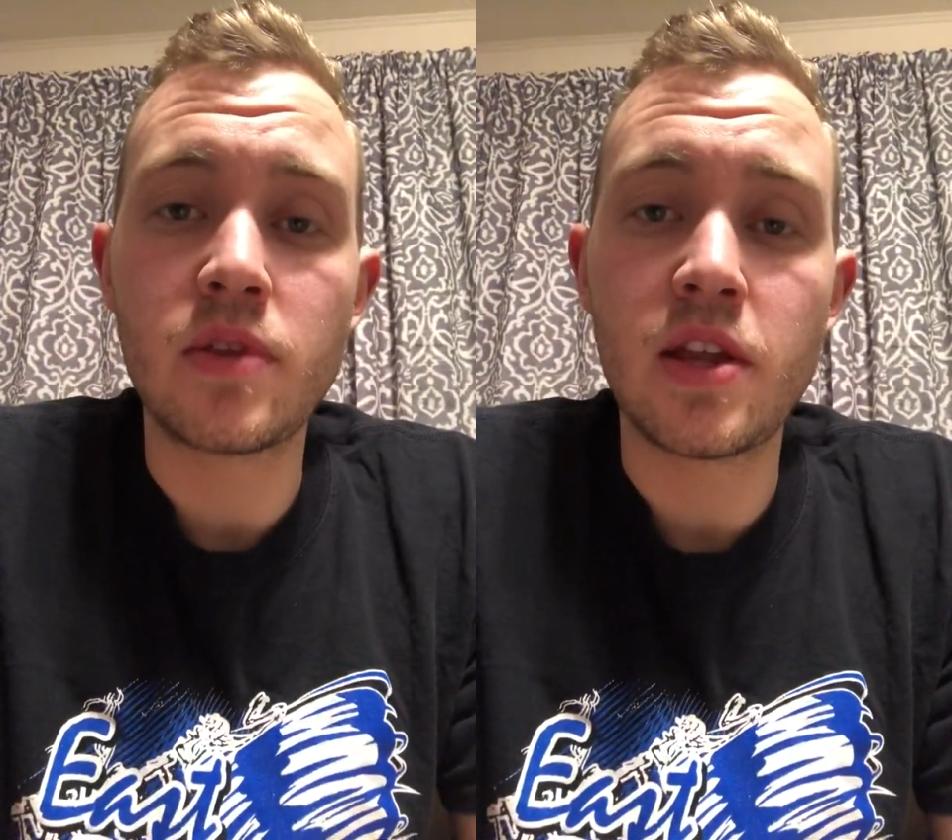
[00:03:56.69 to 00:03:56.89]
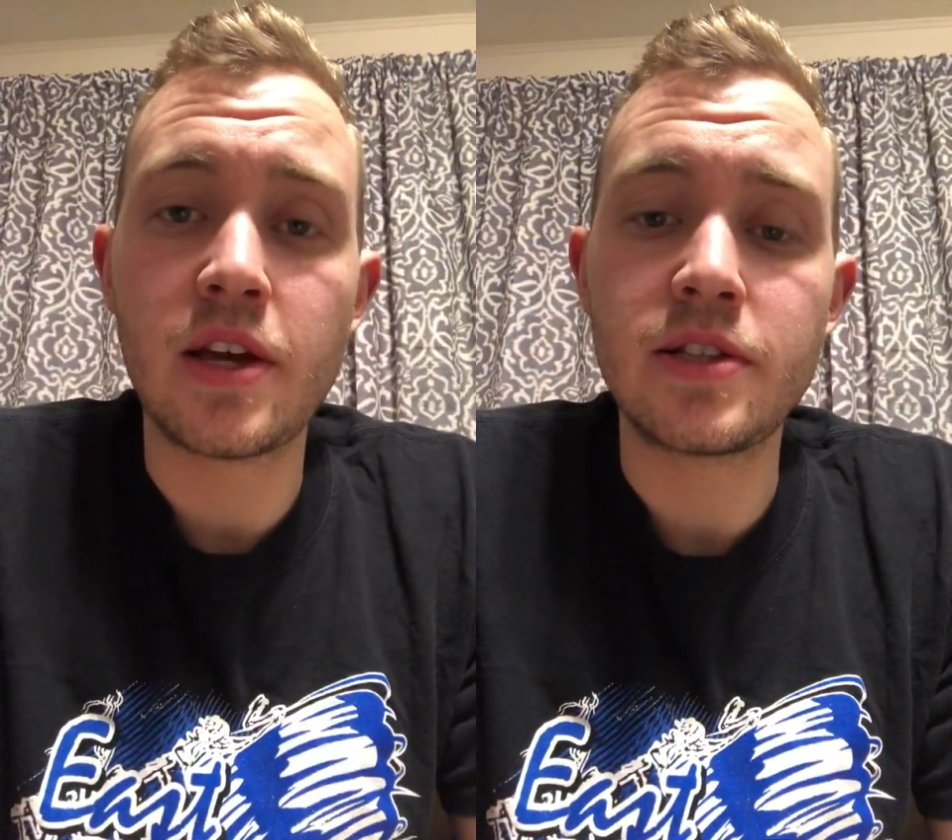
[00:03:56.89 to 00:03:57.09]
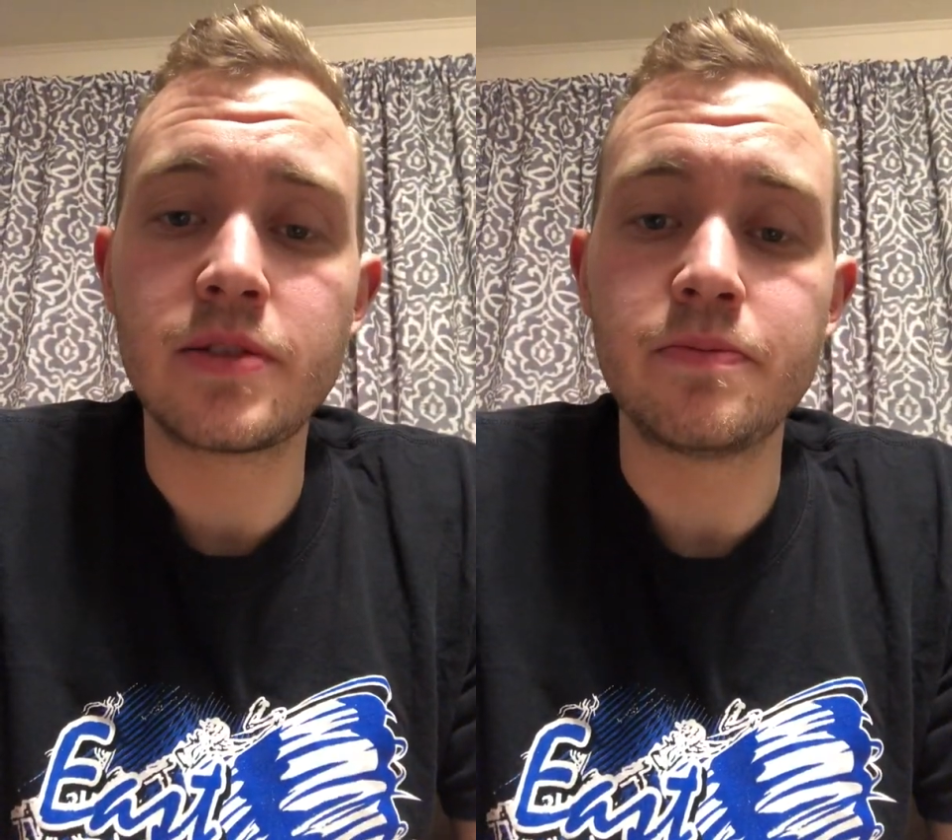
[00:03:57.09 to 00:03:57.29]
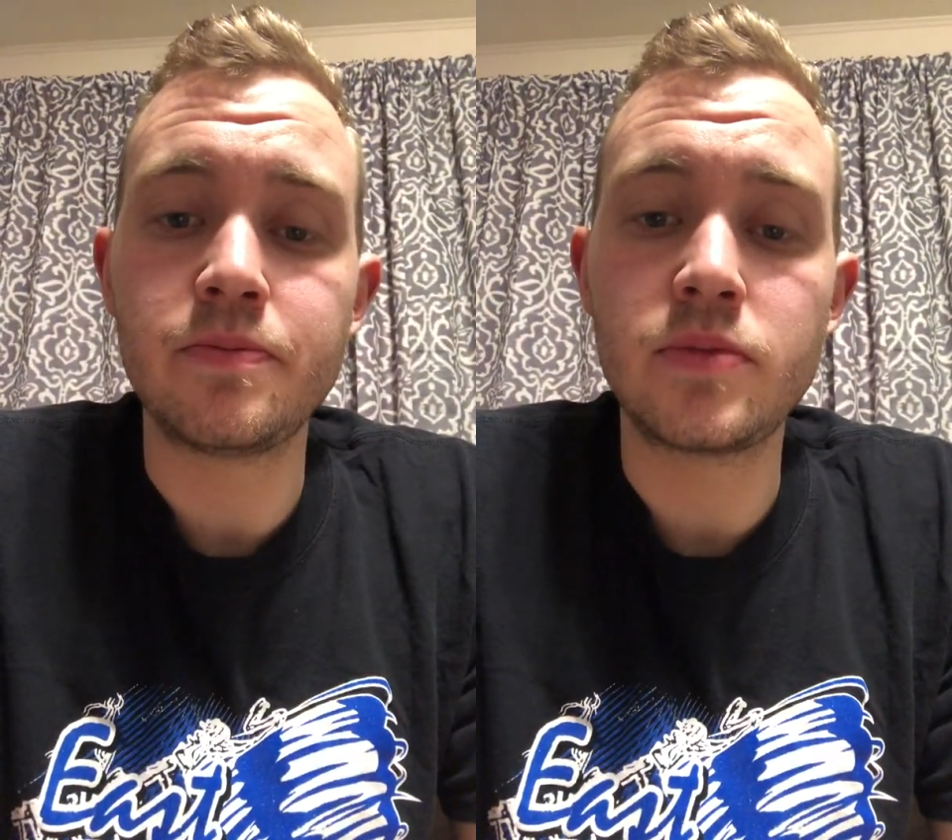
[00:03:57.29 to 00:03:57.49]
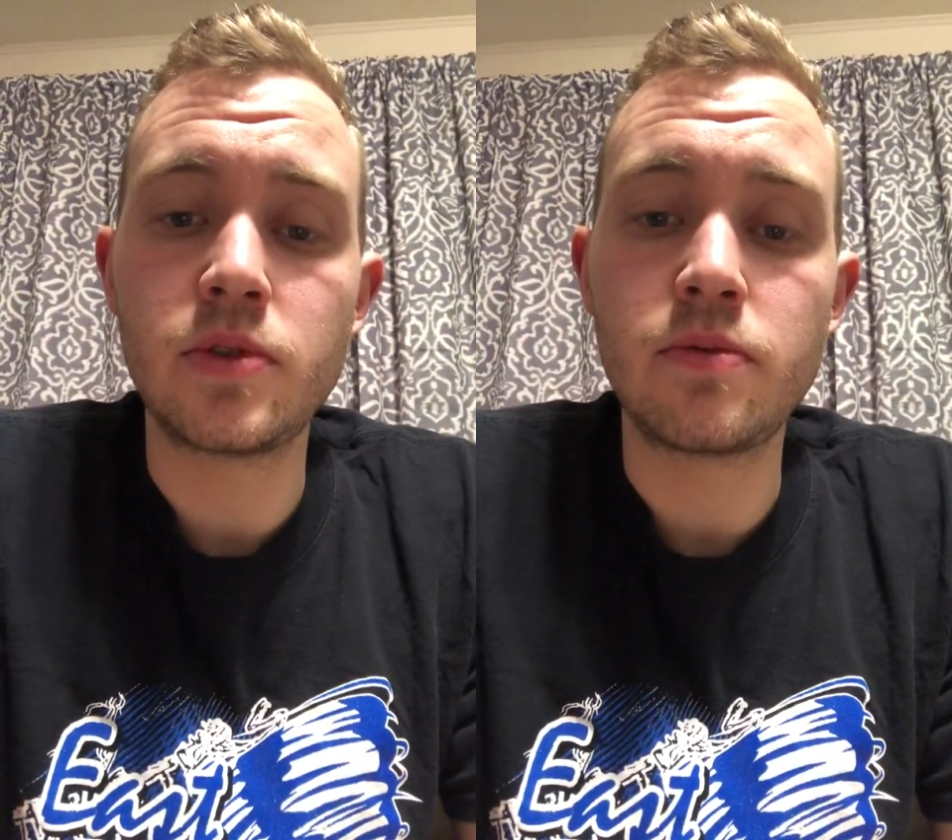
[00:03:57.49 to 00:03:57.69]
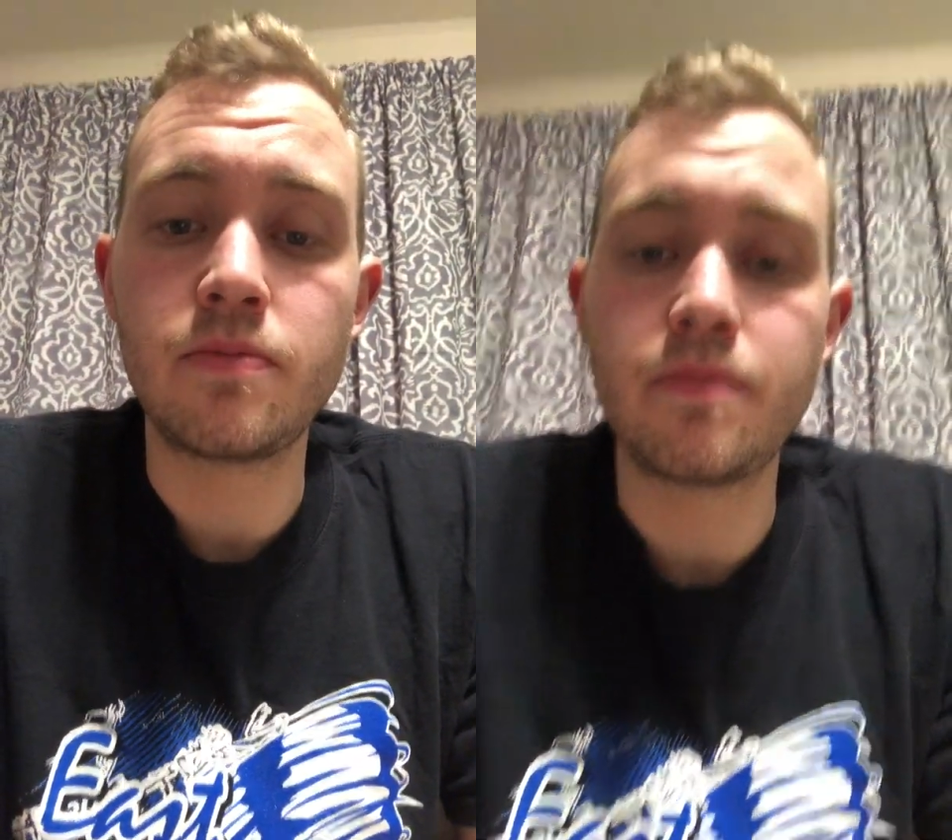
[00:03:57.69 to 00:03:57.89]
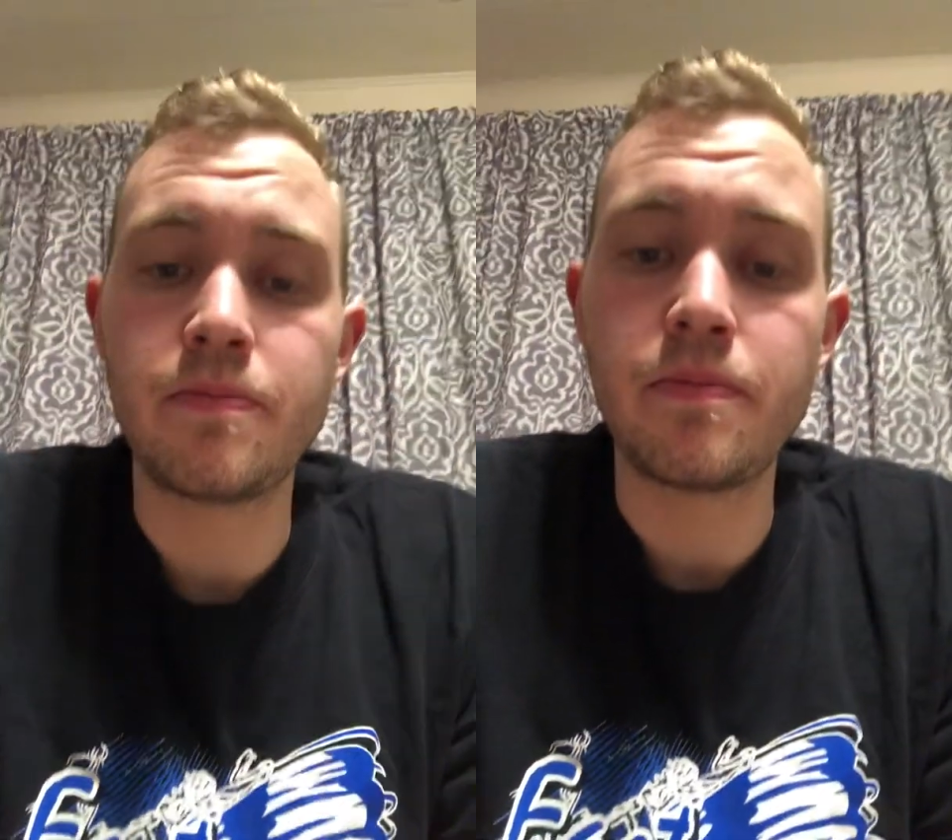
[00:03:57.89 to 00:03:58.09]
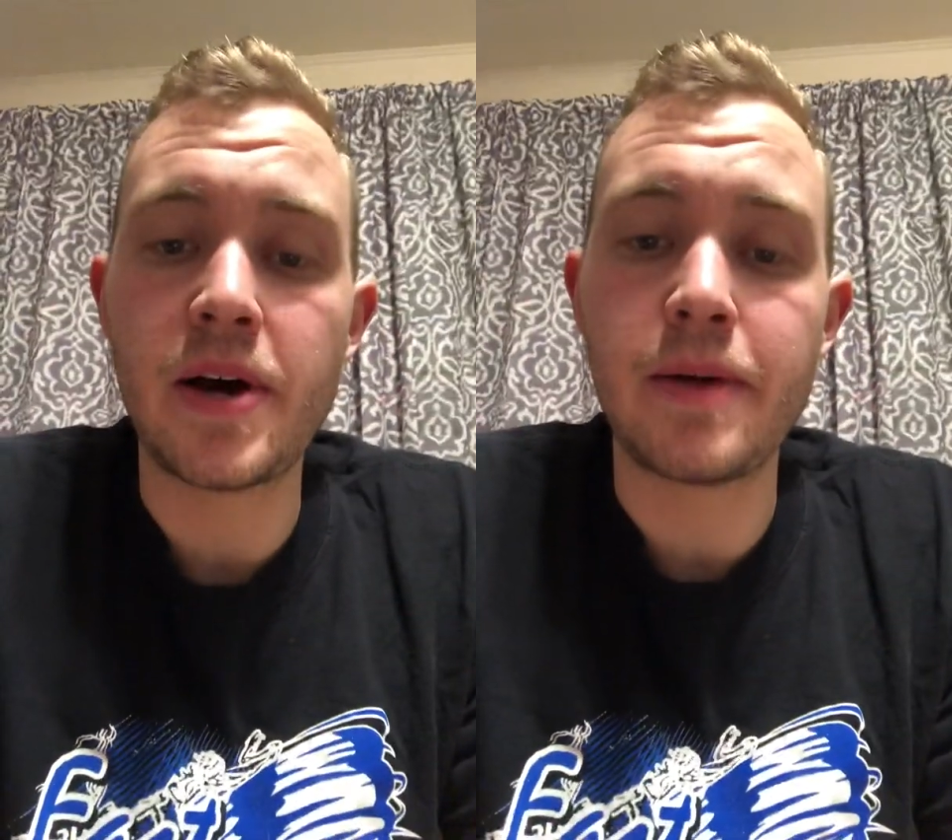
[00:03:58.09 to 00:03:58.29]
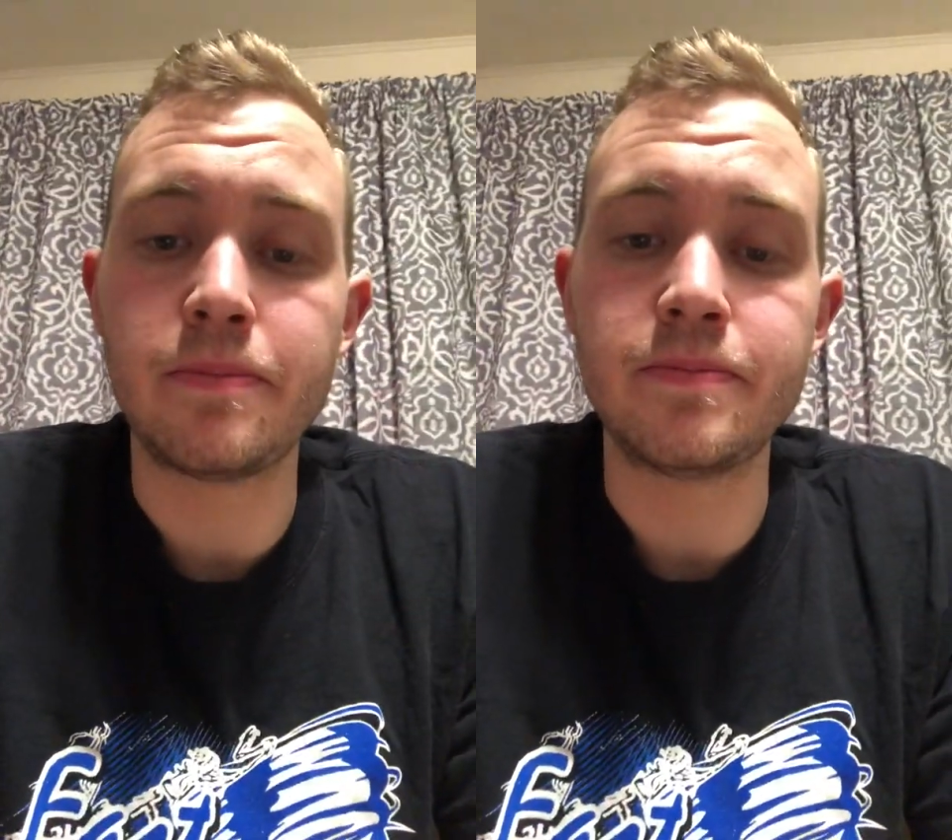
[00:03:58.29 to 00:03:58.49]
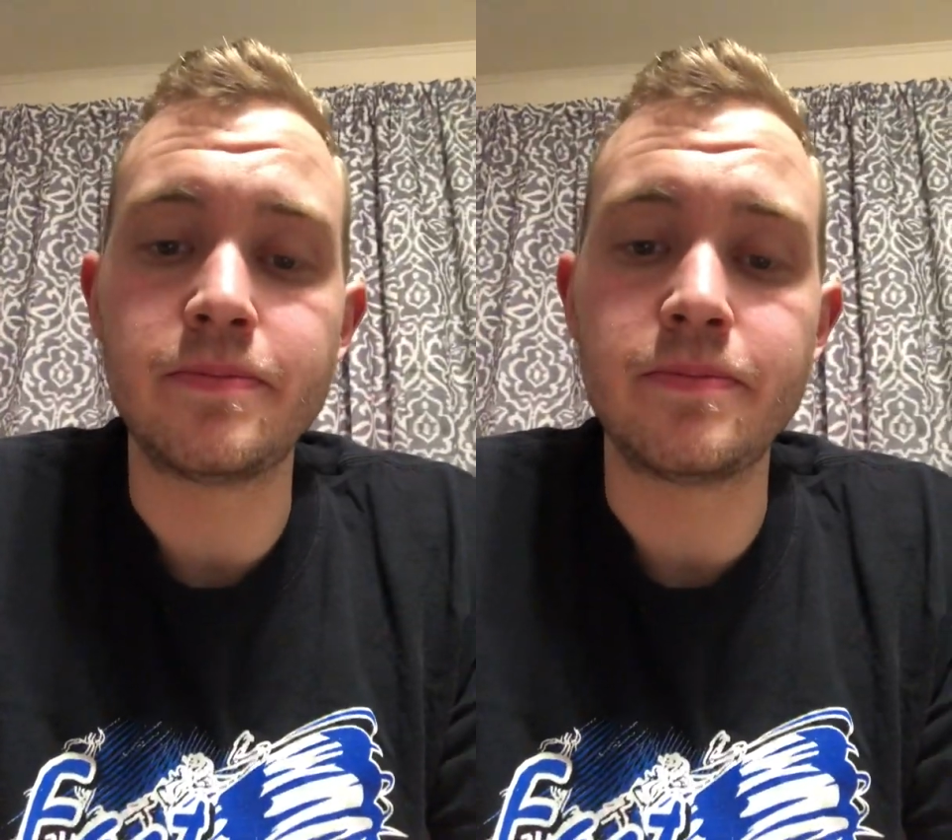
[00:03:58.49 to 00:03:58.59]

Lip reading: Thanks. Bye.